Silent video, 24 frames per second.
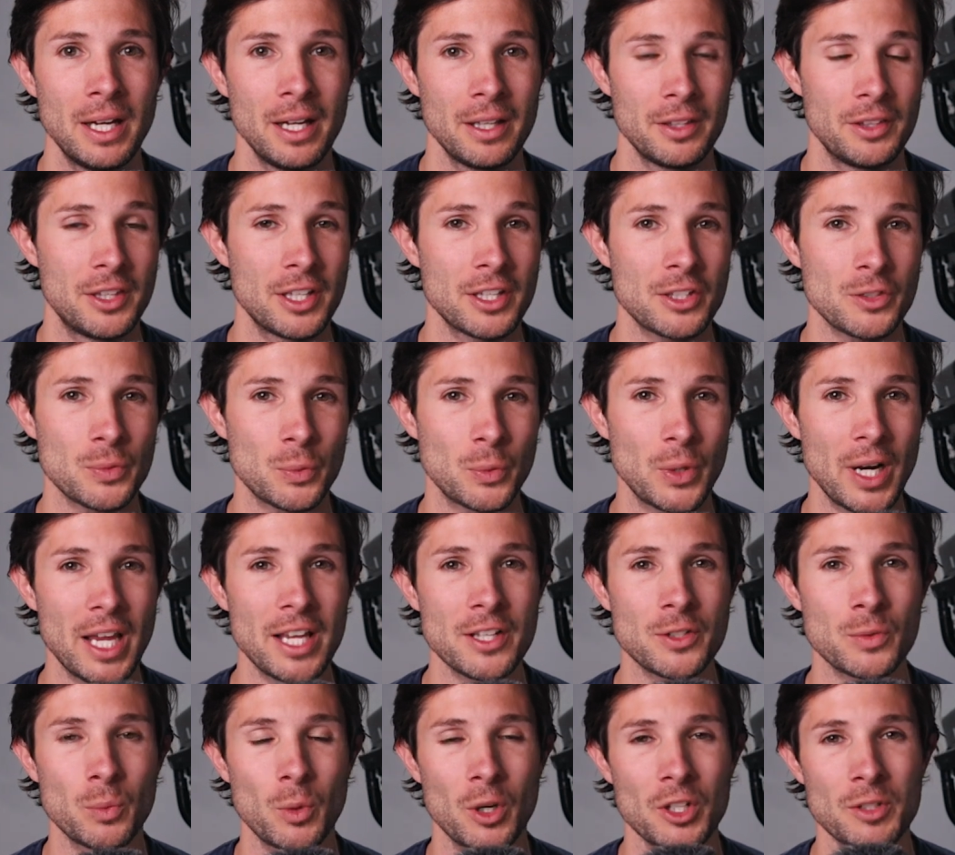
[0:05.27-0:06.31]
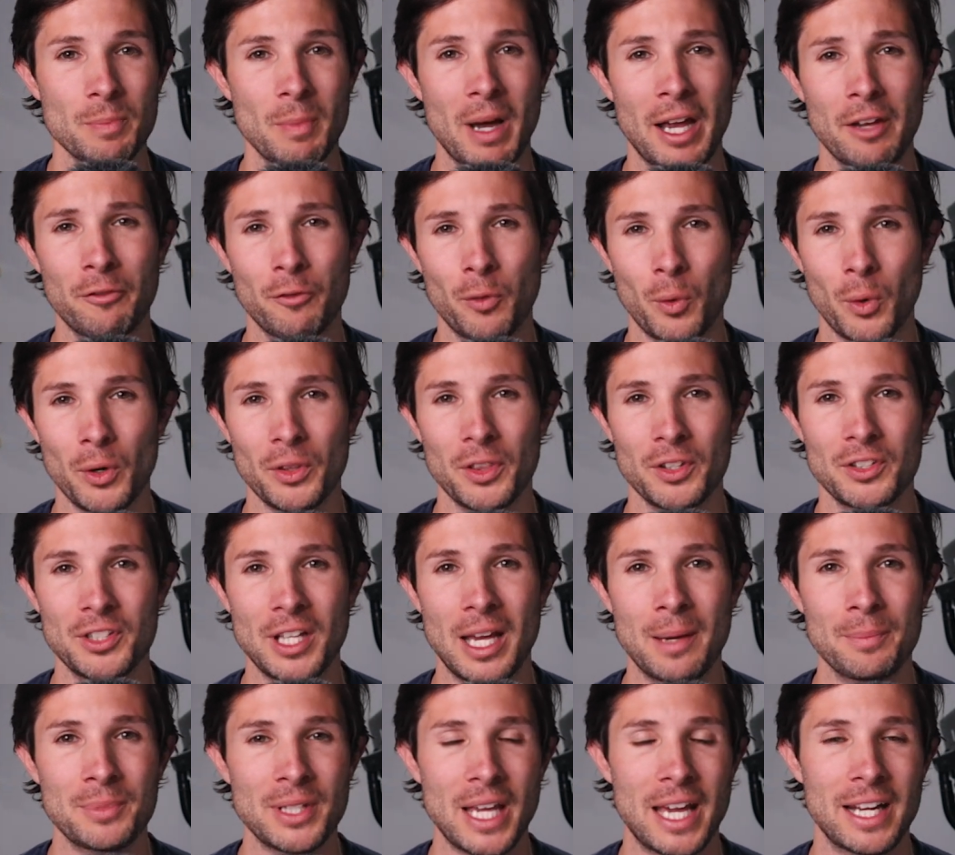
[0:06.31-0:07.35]
This race was my fourth
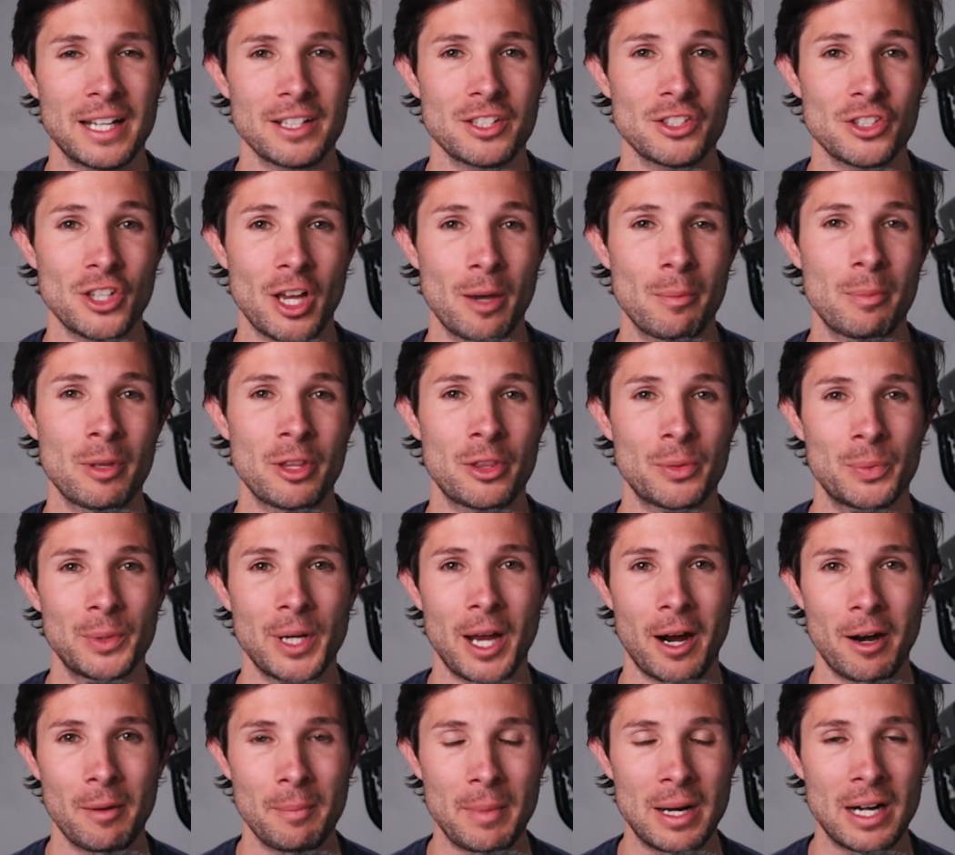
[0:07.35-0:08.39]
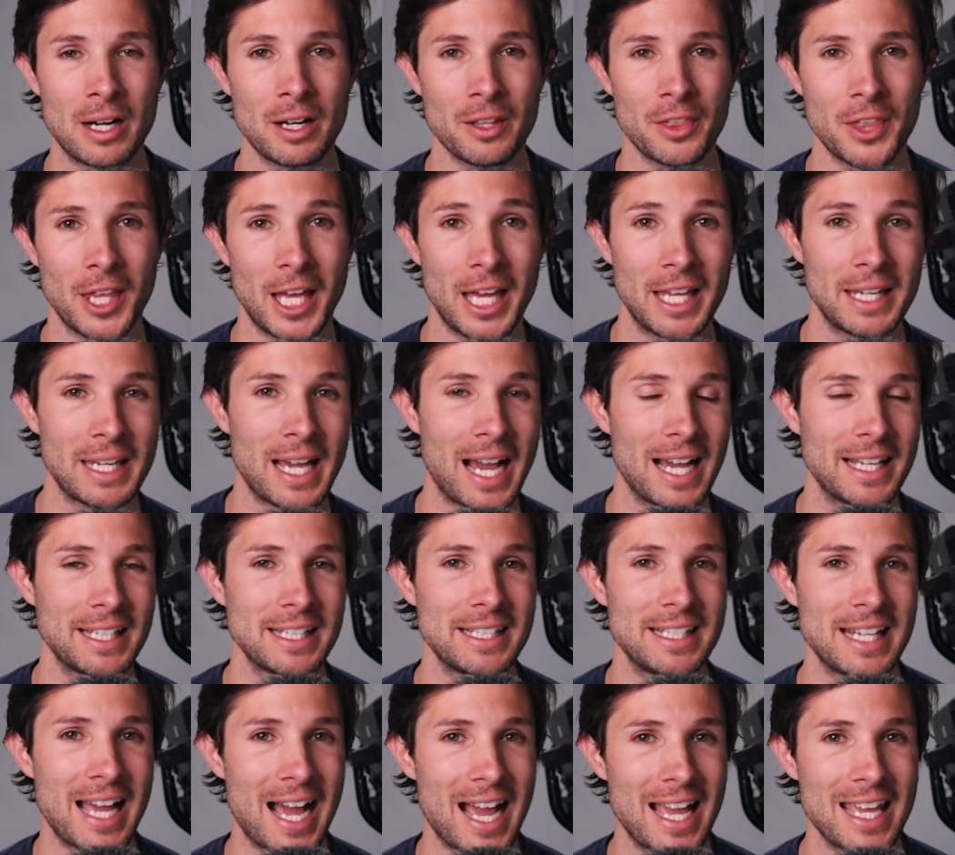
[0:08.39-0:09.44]
attempt at a sub three hour marathon. I
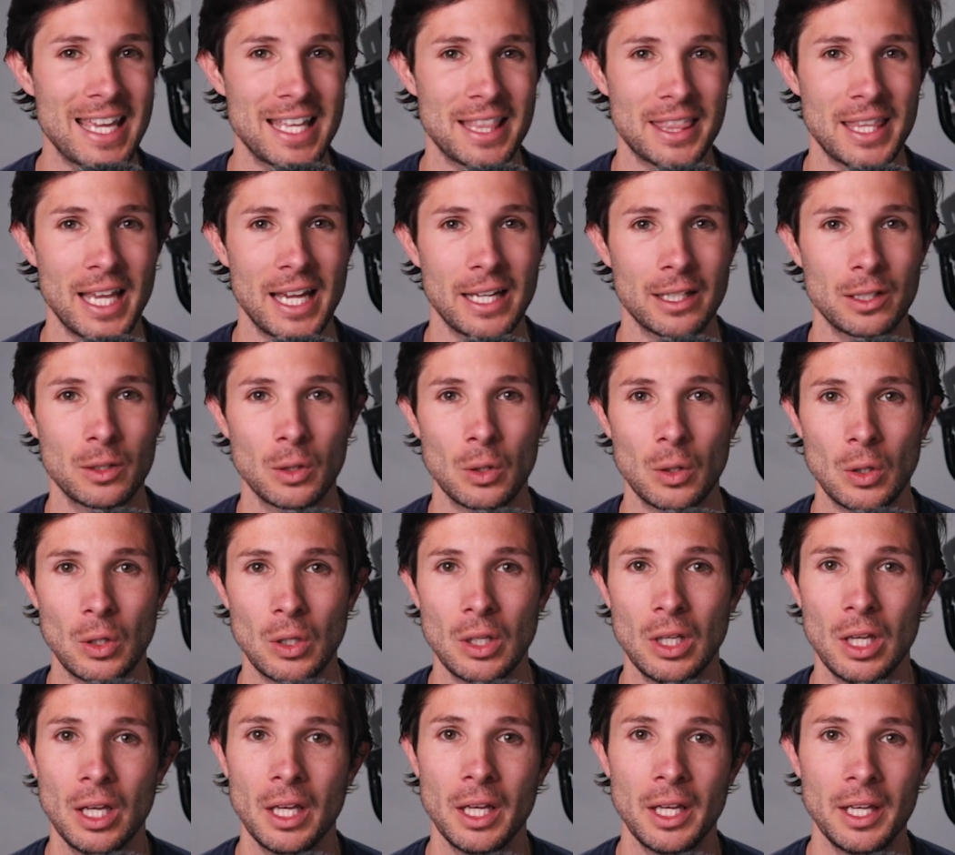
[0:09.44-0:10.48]
did not hit that goal.